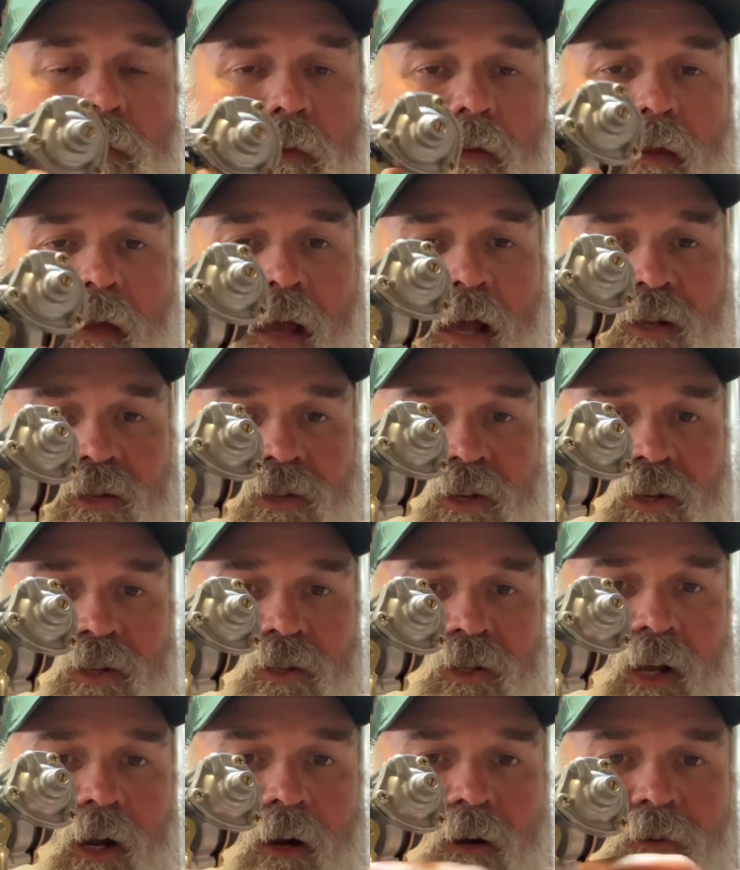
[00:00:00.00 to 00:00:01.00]
It has this
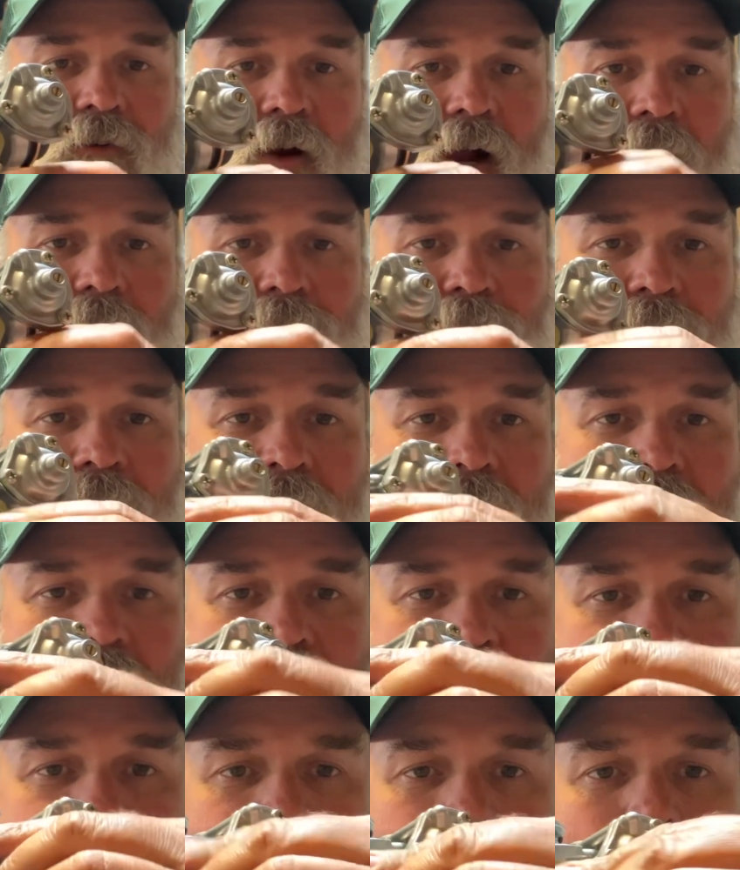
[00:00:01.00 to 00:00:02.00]
gear drive thing.
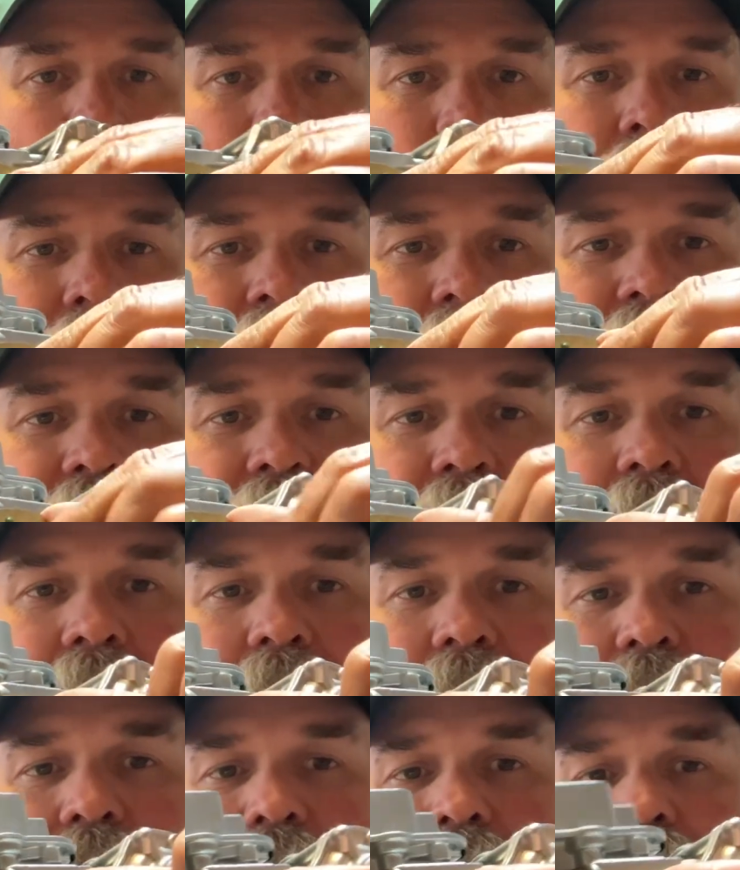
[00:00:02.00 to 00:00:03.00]
As you open the
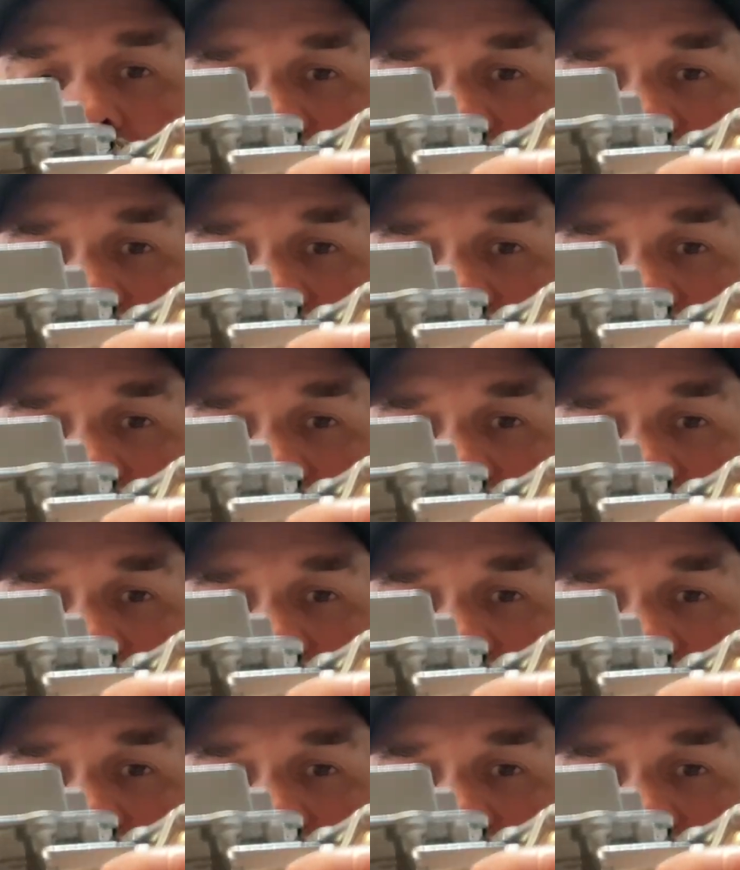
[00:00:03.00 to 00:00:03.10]
throttle,